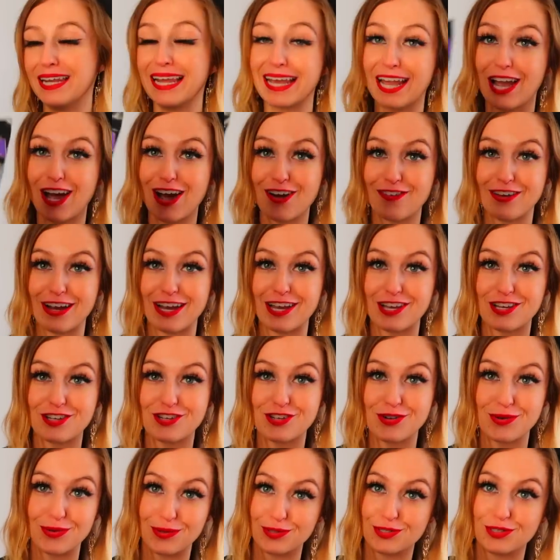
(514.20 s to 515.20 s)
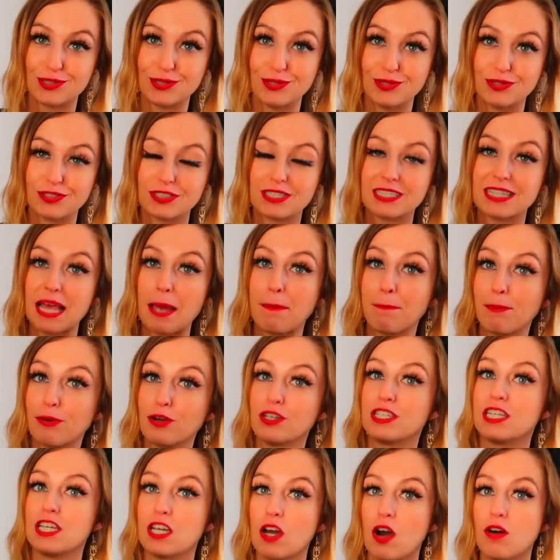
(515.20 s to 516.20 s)
Licorice, all sorts, because I'm
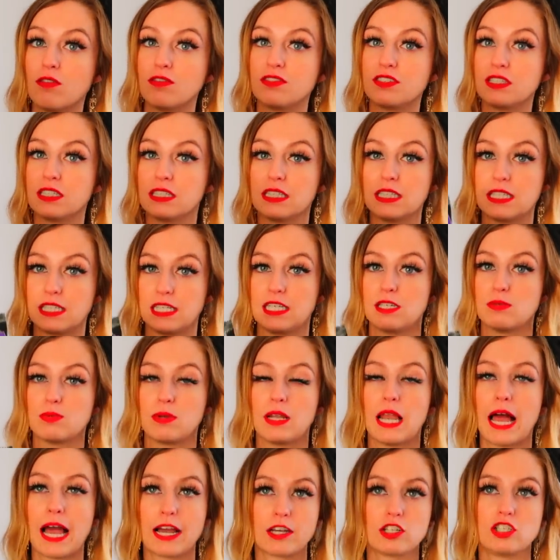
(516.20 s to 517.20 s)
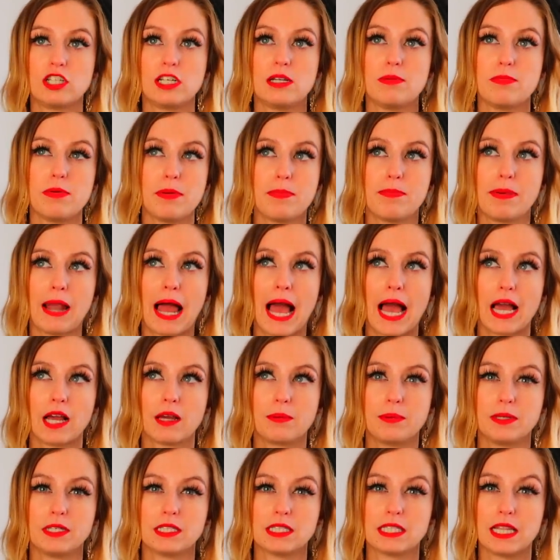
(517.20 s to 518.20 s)
pretty confident that these will actually be
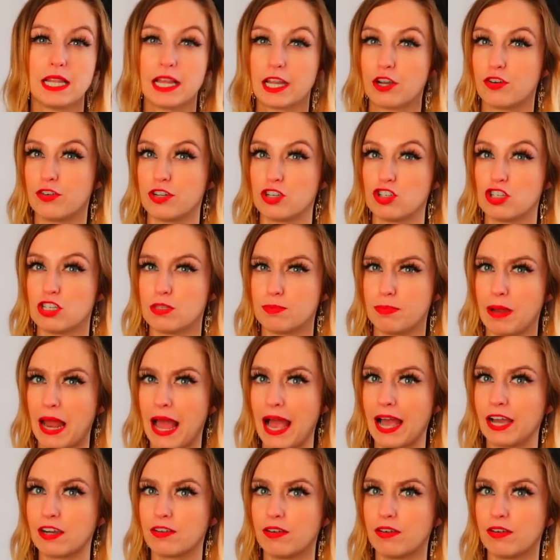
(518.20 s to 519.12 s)
black because licorice is black,